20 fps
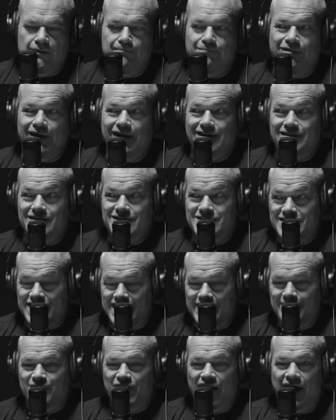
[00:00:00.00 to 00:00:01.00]
But at the
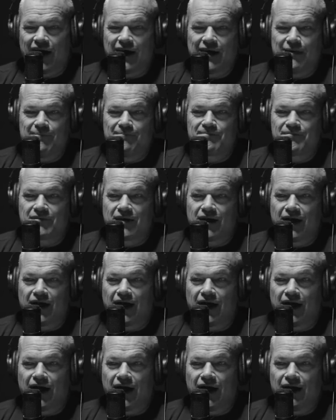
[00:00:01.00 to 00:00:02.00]
same time,
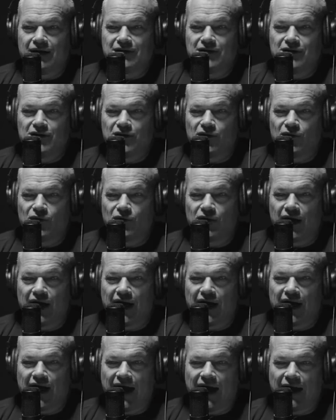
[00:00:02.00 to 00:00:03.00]
you know,
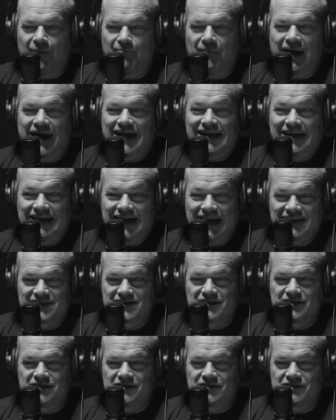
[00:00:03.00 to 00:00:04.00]
I, my
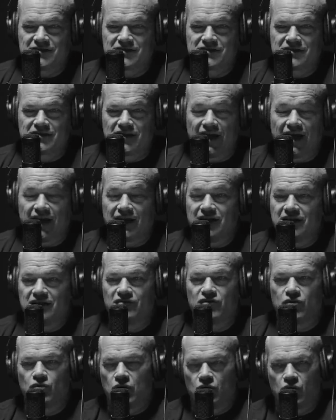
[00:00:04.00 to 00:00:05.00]
guess is, and
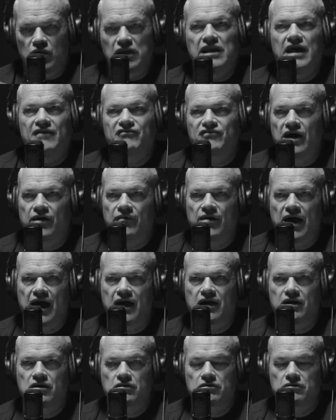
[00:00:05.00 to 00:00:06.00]
even when we left
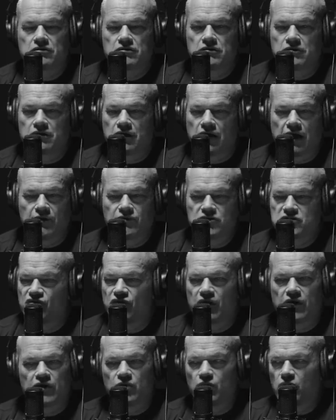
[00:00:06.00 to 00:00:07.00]
Iraq, I was
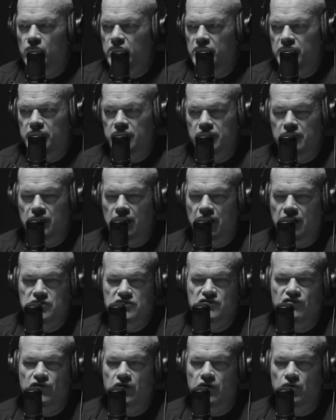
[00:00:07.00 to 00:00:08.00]
very worried. I
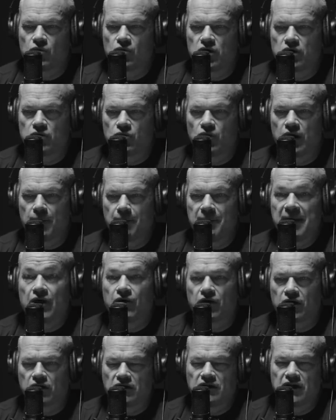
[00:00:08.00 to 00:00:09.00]
was very worried when
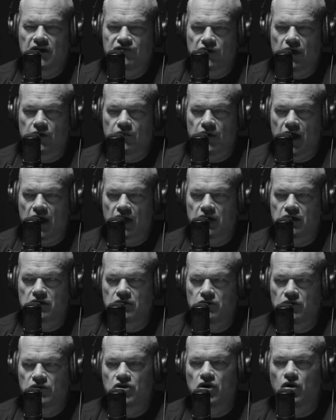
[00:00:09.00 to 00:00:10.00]
America left Iraq,
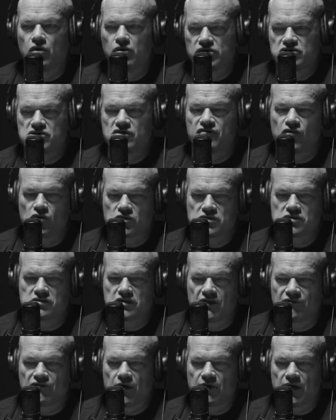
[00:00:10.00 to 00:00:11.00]
when coalition forces
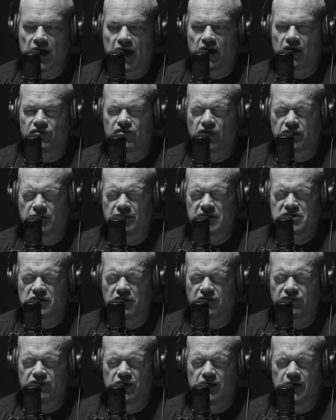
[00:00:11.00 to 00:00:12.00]
left Iraq. I thought to
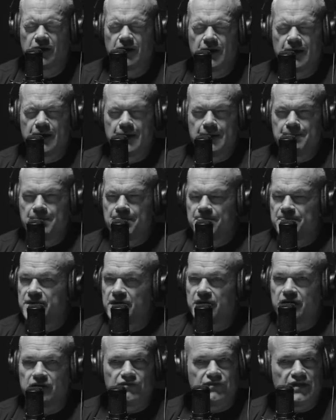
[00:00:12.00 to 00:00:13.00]
myself,
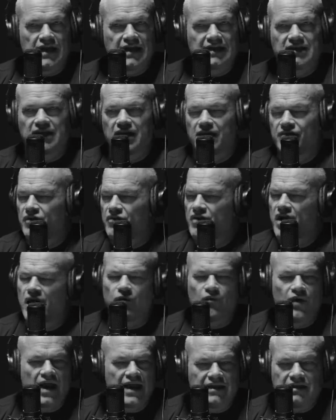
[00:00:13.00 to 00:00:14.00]
they're, they are can they're not
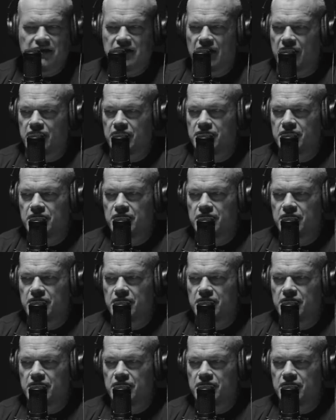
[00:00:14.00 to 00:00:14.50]
ready yet.